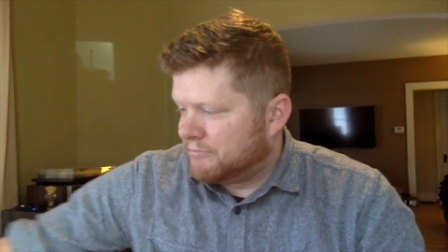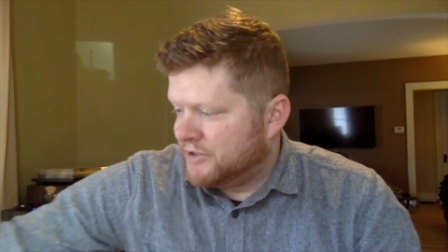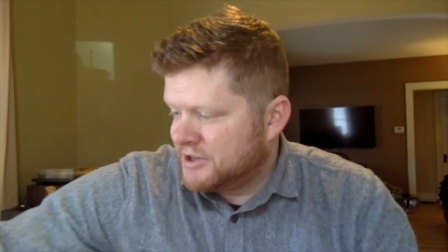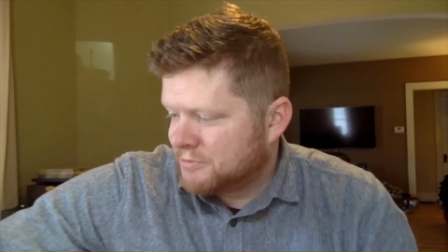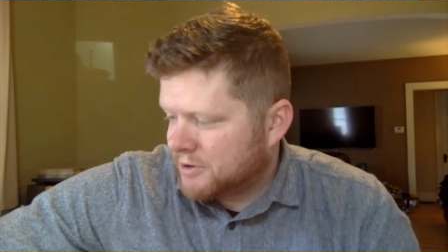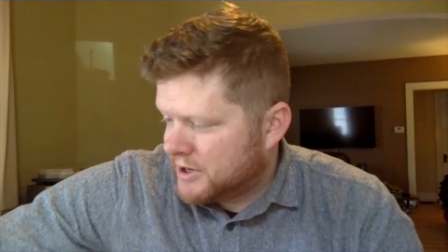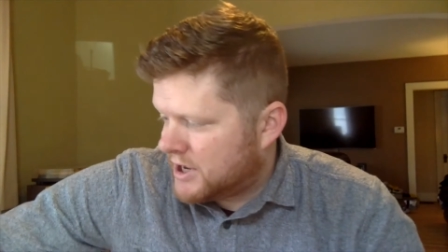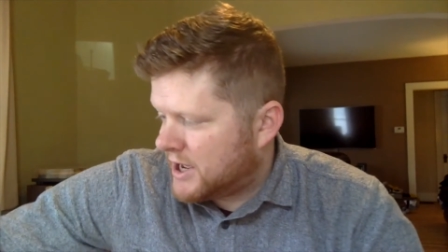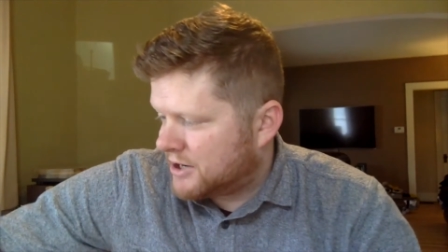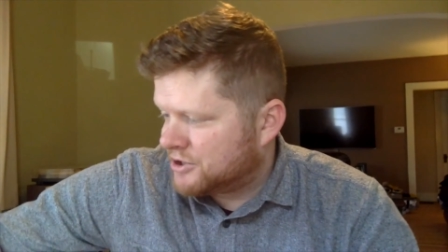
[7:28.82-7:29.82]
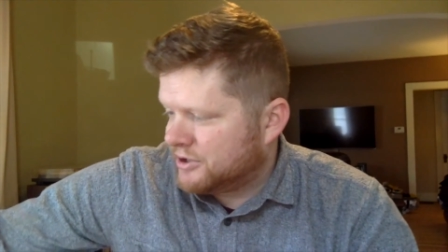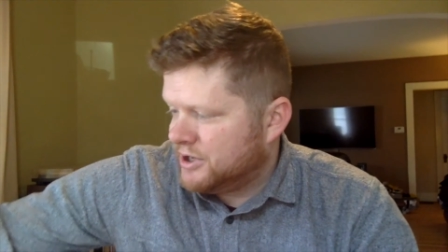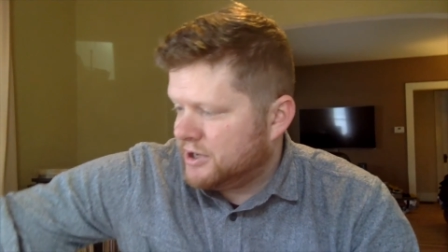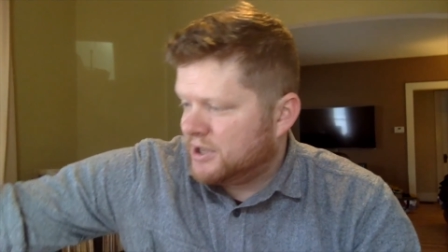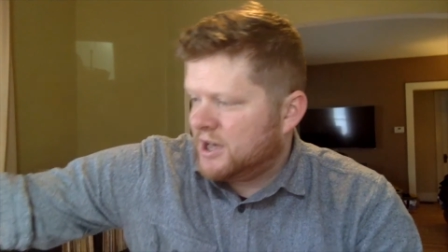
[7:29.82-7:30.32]
This one
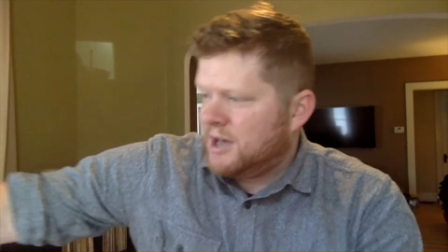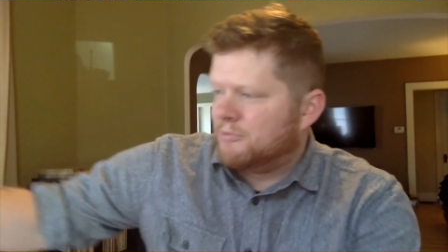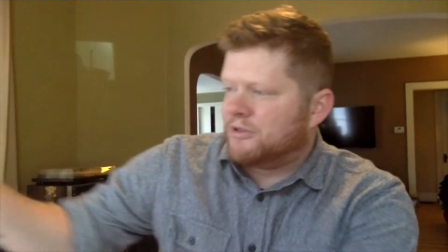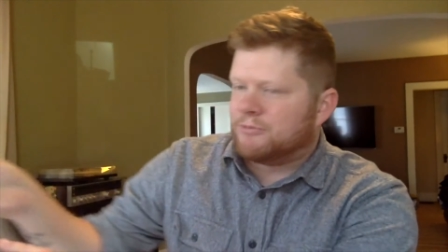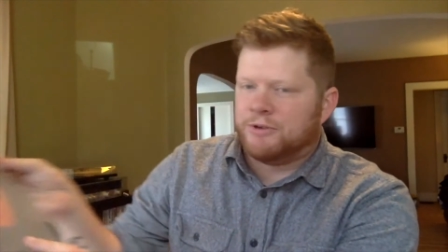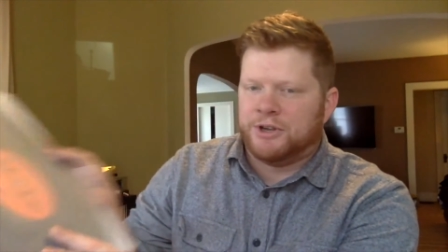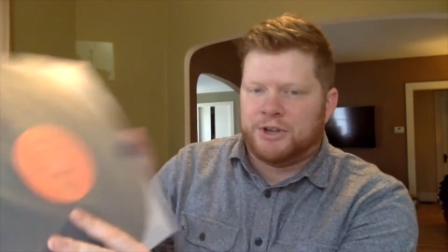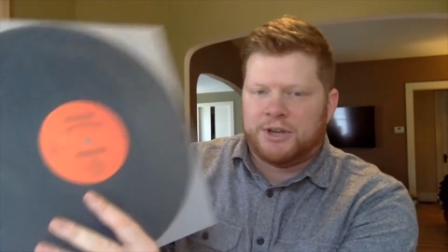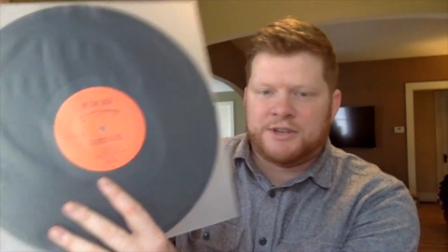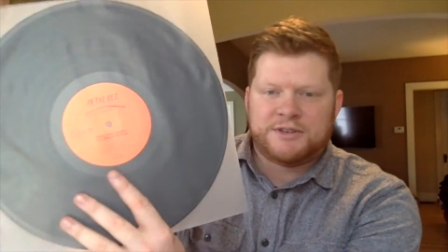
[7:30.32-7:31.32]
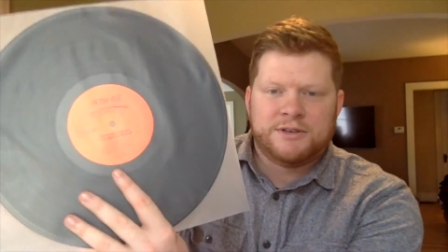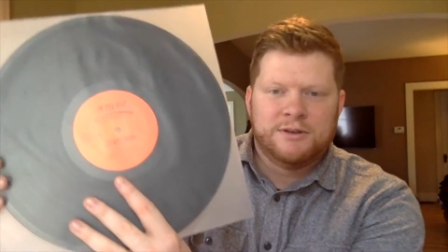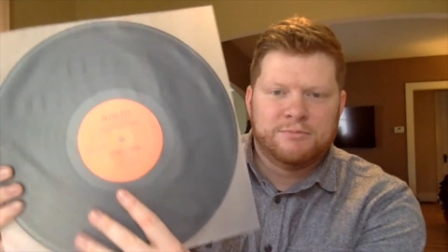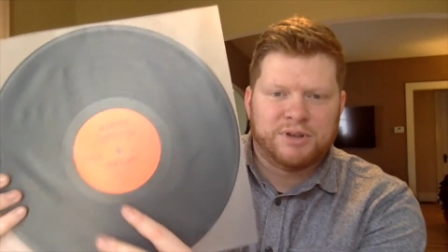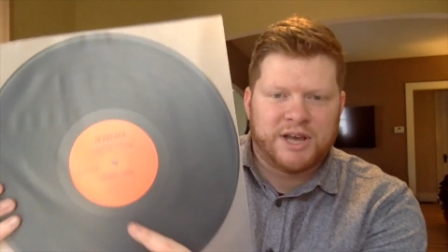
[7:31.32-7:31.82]
actually came with a real
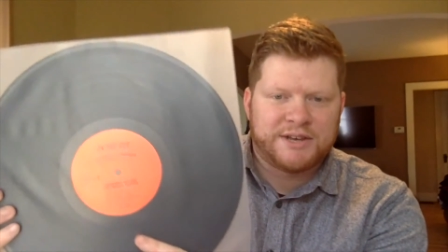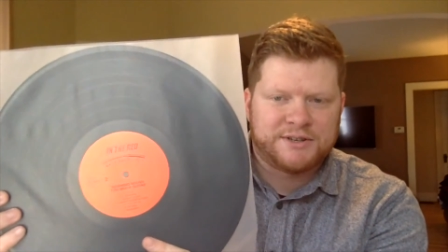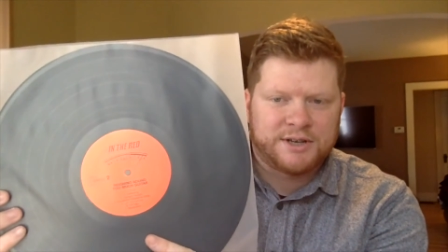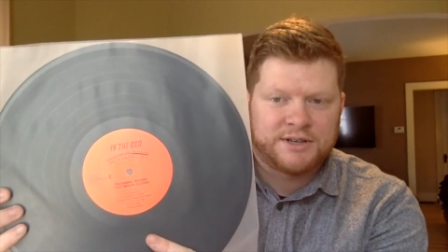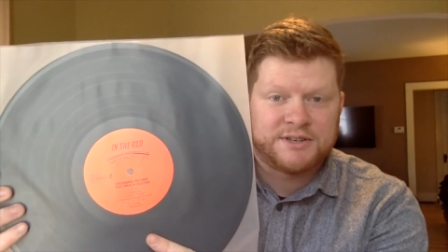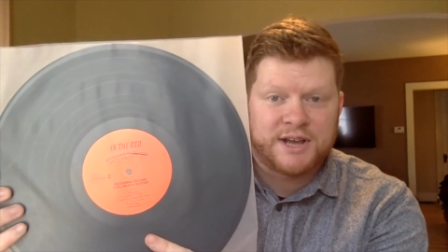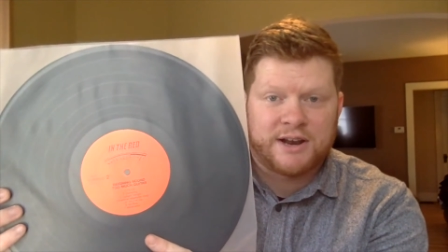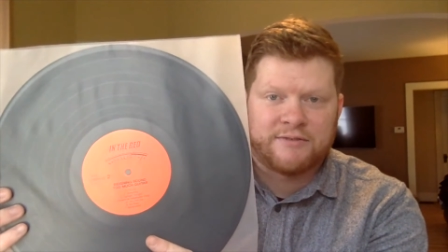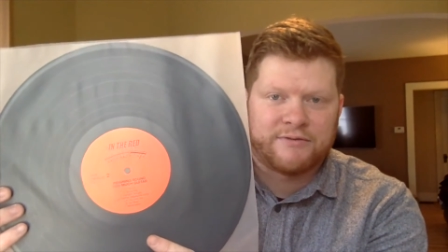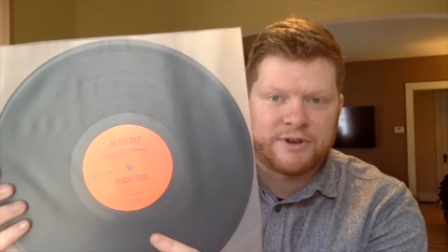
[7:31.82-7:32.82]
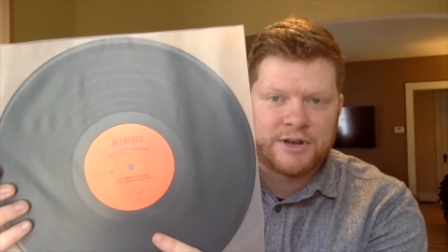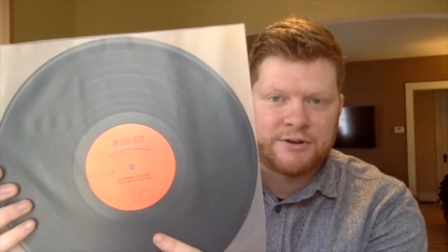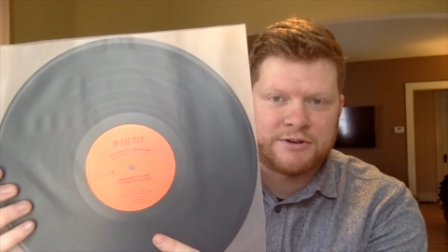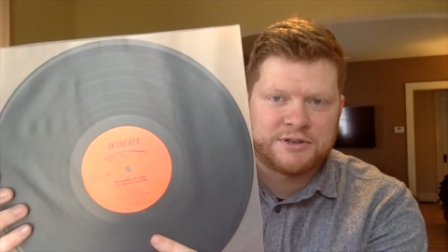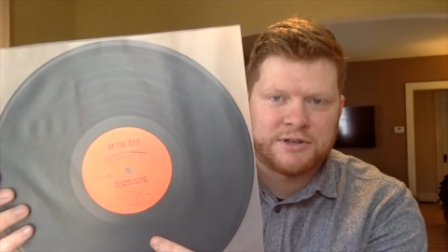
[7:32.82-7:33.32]
nice plastic static-free
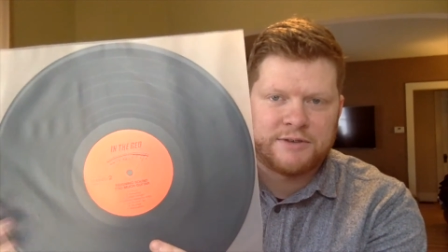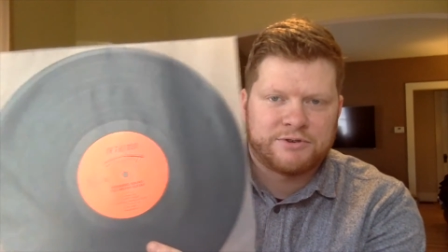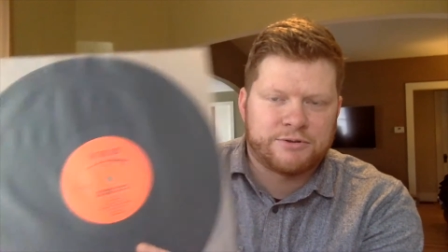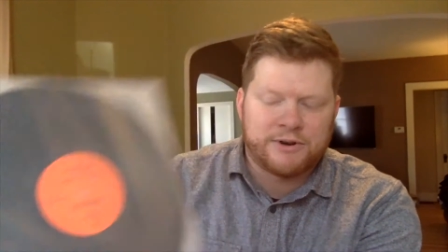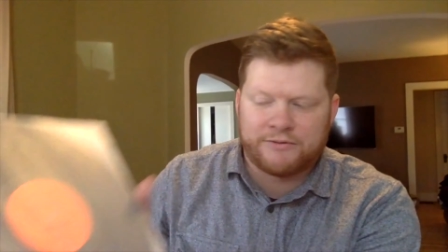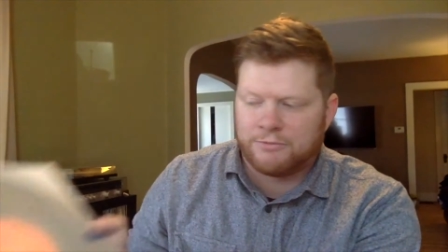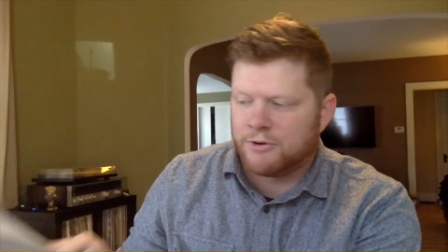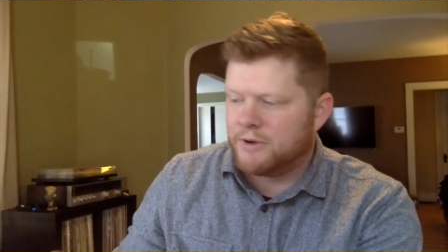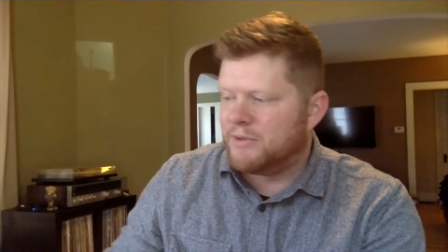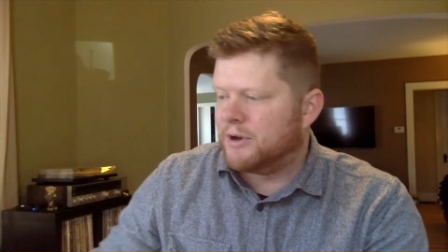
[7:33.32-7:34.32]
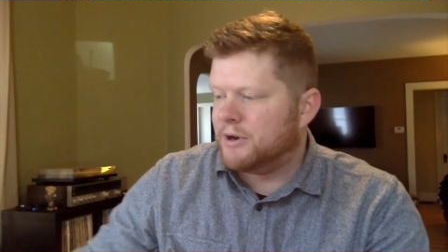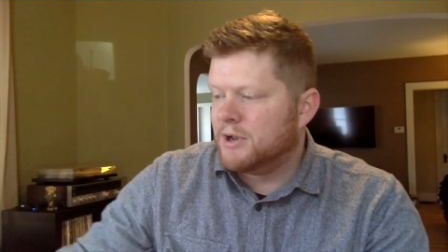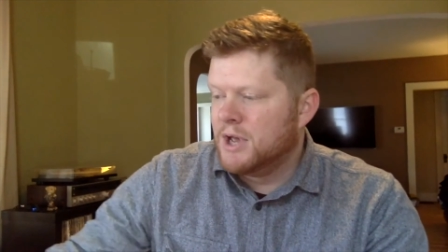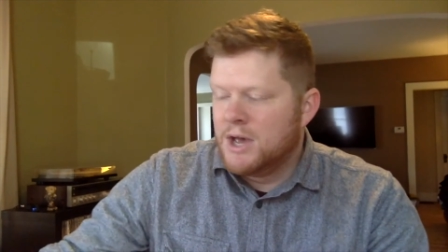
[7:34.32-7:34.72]
inner sleeve, so I don't have to worry about it.